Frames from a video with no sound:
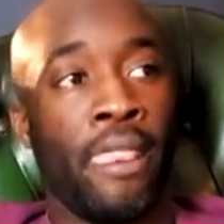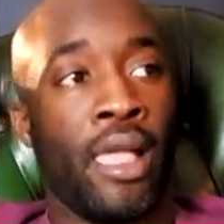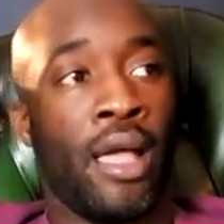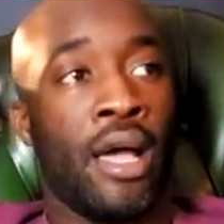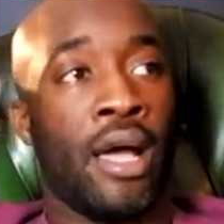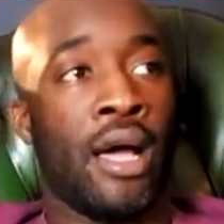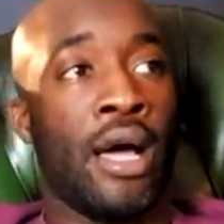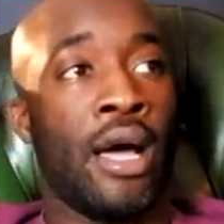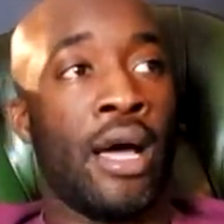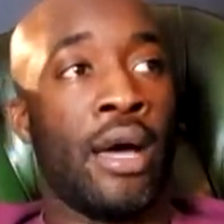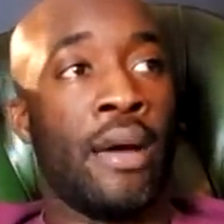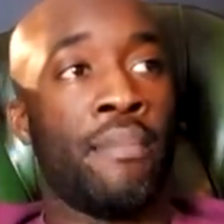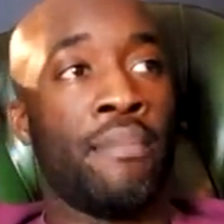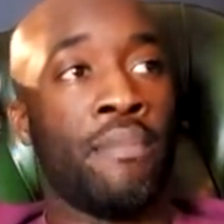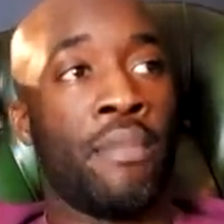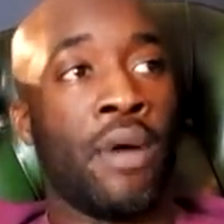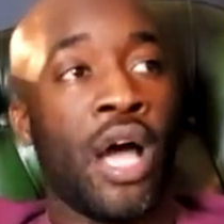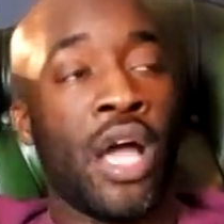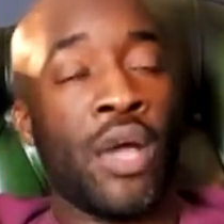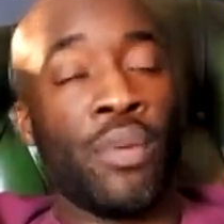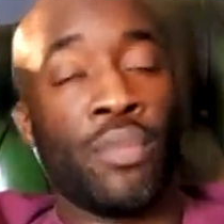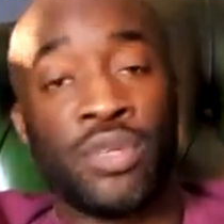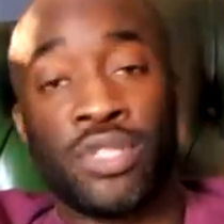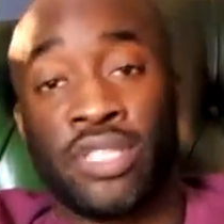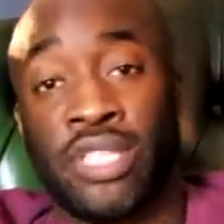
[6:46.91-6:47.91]
Um,
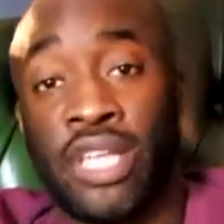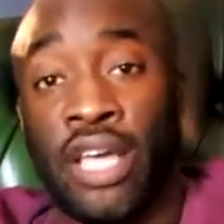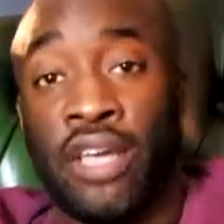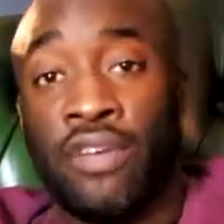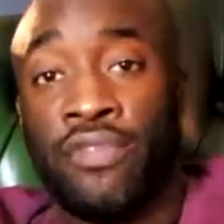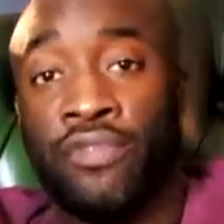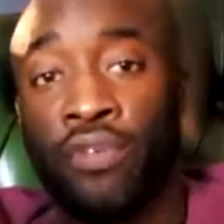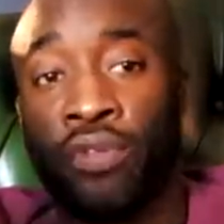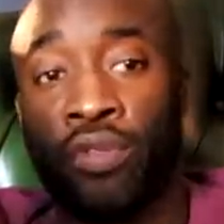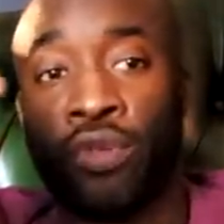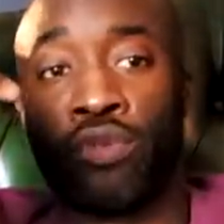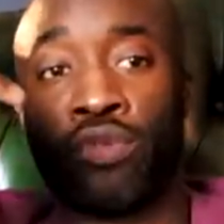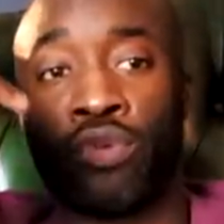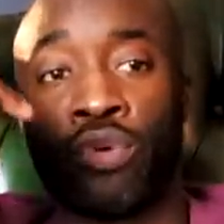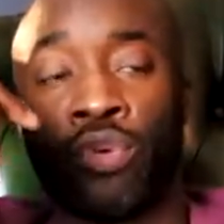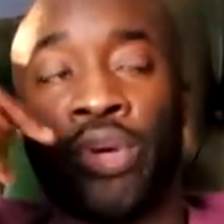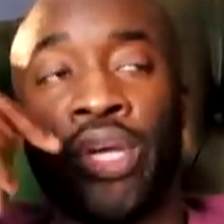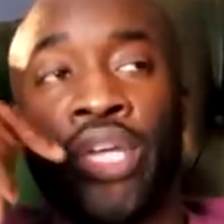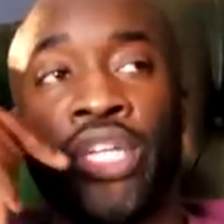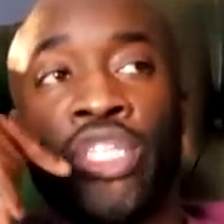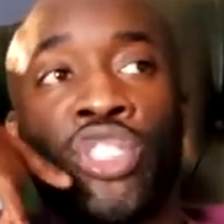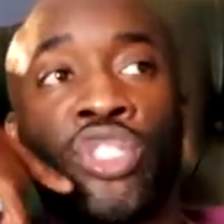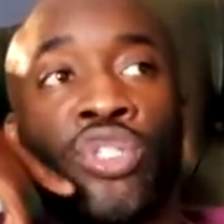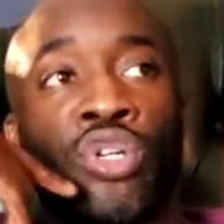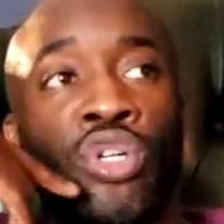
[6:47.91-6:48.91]
I was there for the
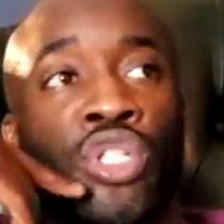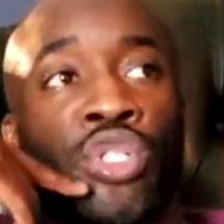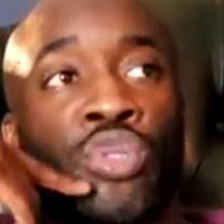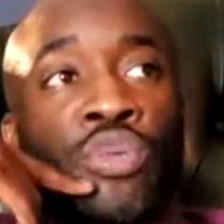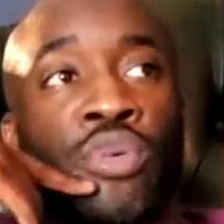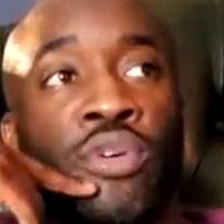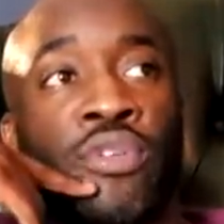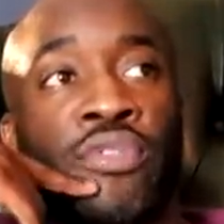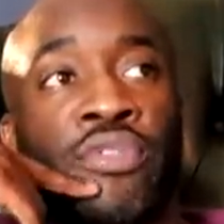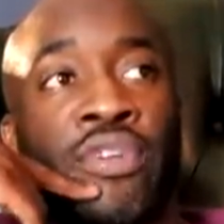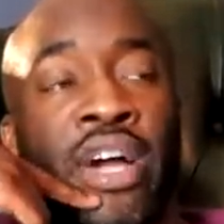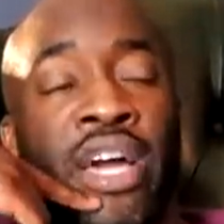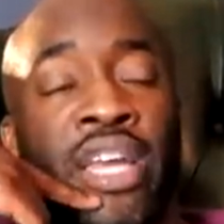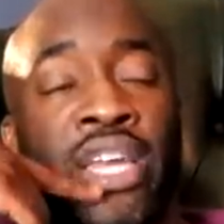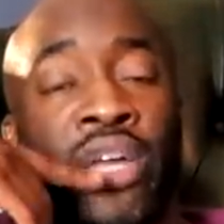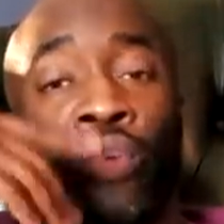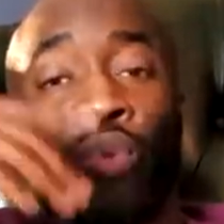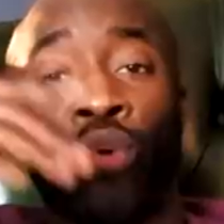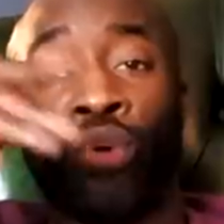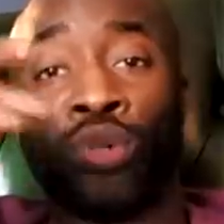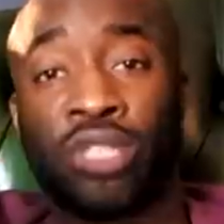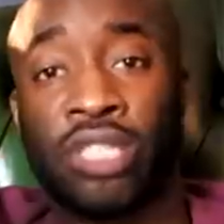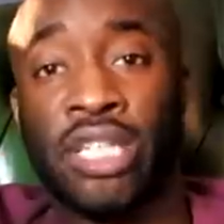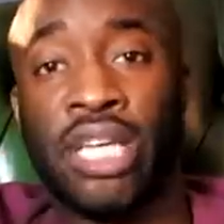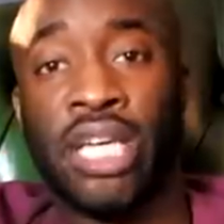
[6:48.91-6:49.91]
Ruiz Joshua fight, and I
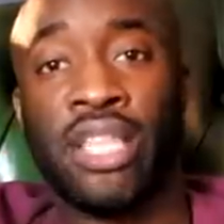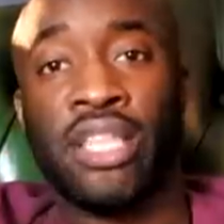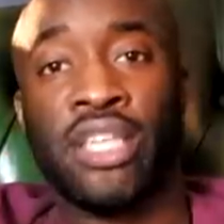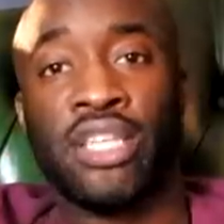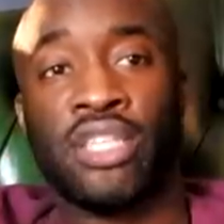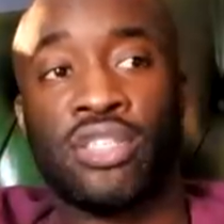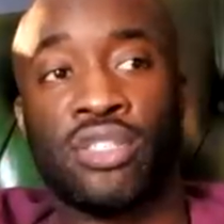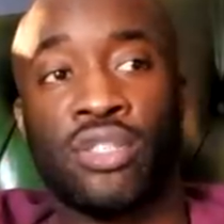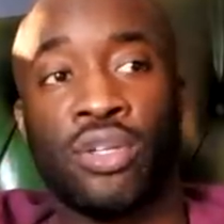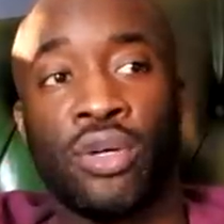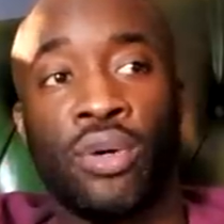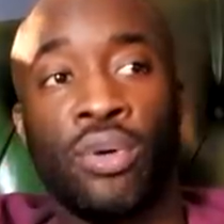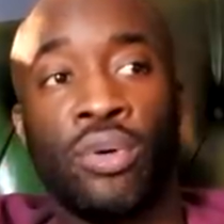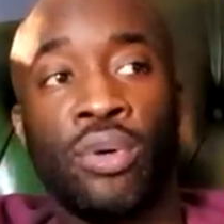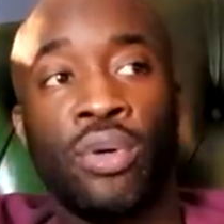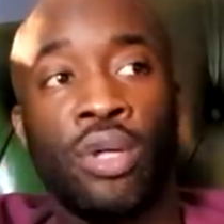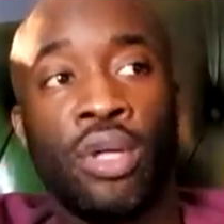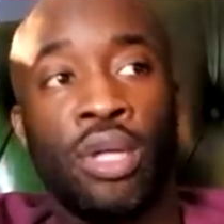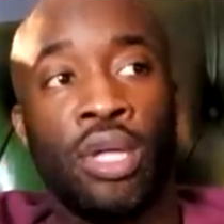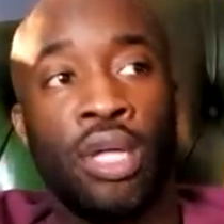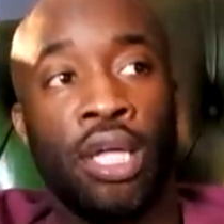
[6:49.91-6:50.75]
will say this though,